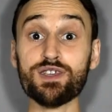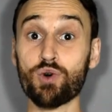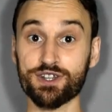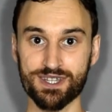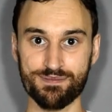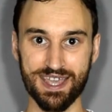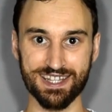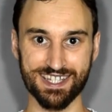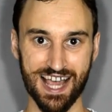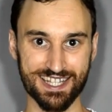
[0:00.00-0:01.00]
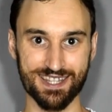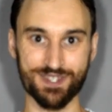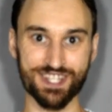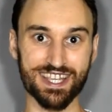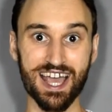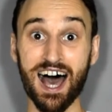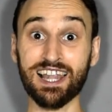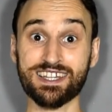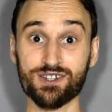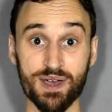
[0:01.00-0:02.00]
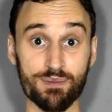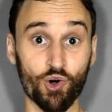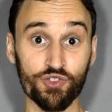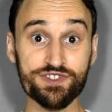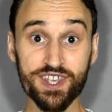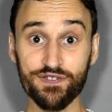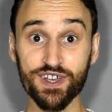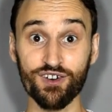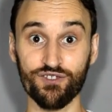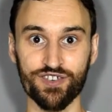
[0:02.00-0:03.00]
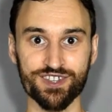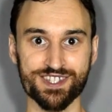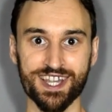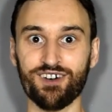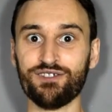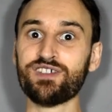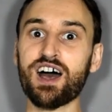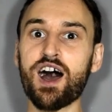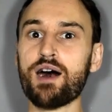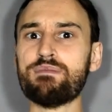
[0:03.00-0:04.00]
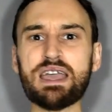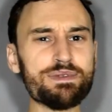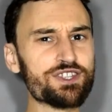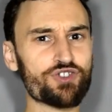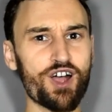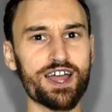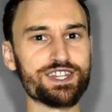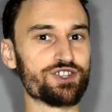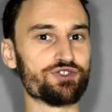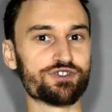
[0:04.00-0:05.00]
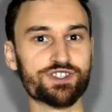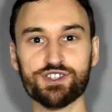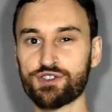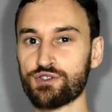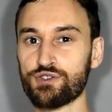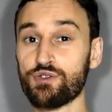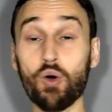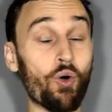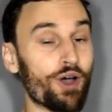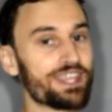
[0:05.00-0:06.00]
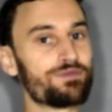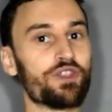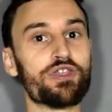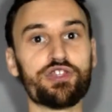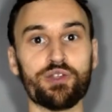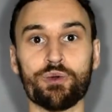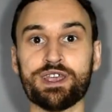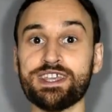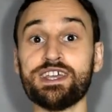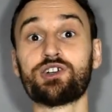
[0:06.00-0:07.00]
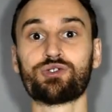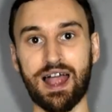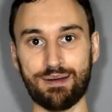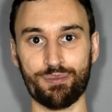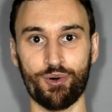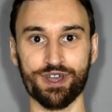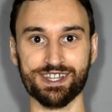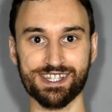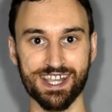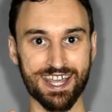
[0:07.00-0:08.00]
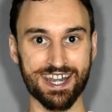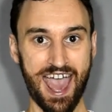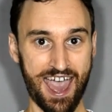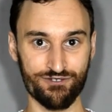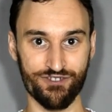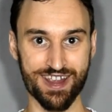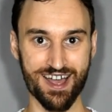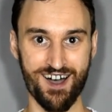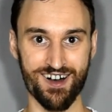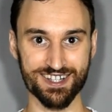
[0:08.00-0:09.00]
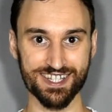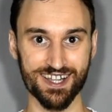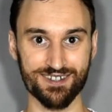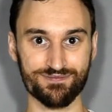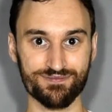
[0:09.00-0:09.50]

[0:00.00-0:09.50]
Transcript: you want to make this activity a little bit more difficult for yourself, maybe try and use 2 or even 3 grammar points in every answer.